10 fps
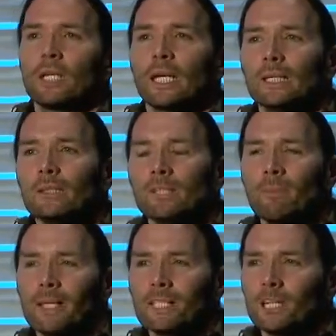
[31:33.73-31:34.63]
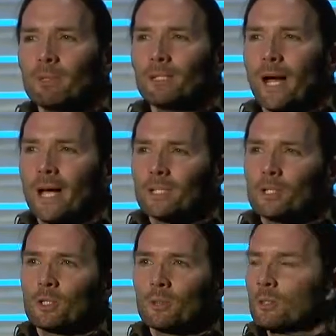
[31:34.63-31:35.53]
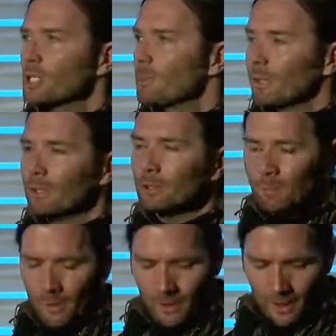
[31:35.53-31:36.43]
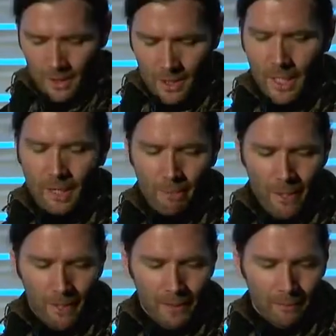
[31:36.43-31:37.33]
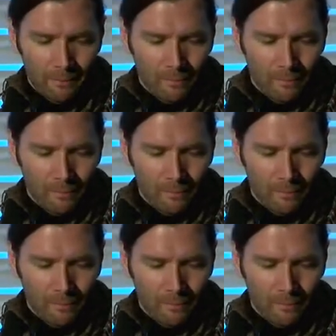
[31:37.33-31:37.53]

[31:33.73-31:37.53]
into the basic amino acids used to build proteins in the body,